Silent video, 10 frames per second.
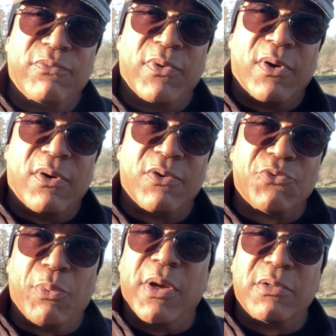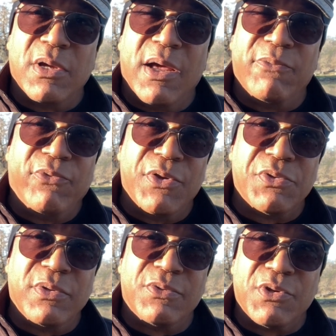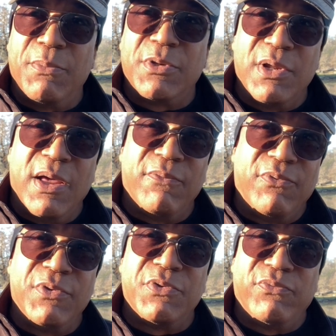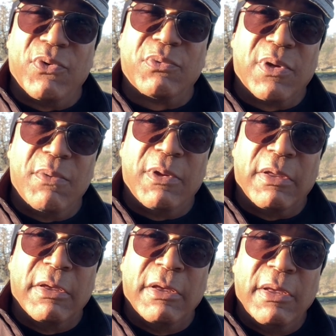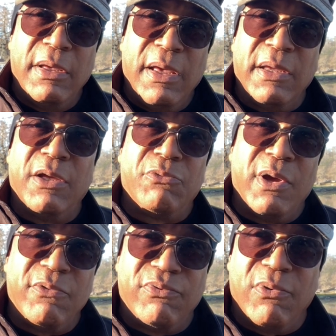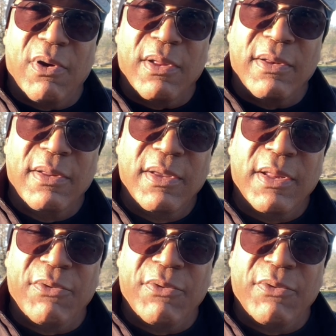for springtime fishing, summertime fishing forthcoming, and get ready for it.